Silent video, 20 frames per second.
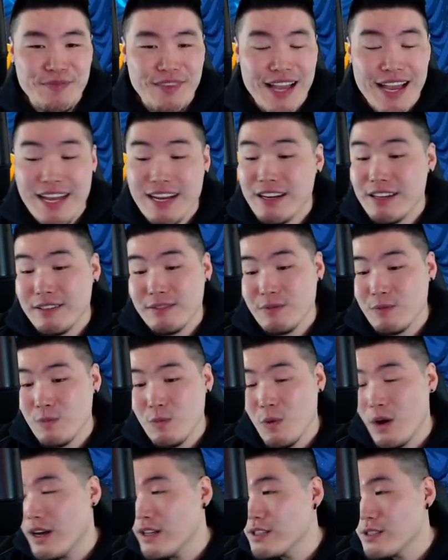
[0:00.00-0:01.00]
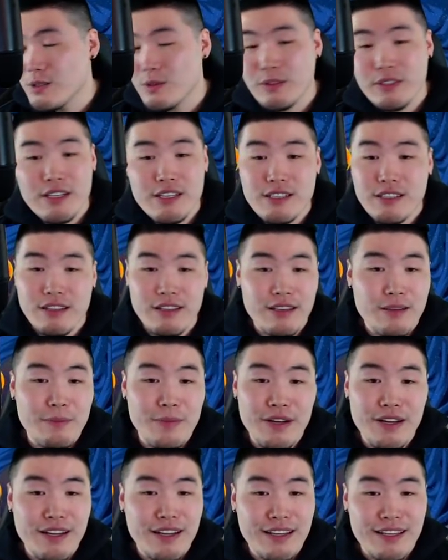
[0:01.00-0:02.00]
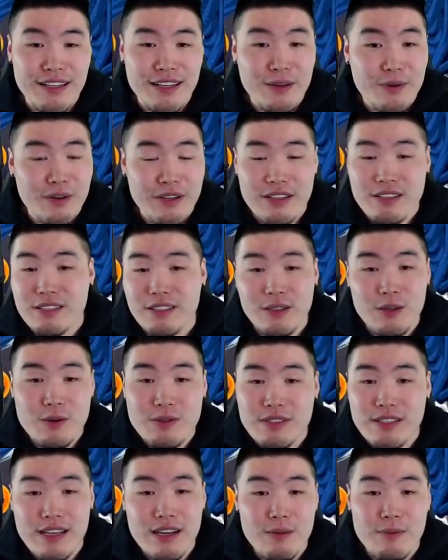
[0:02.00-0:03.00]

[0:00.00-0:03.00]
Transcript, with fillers: I didn't want to initially, but we're this close now.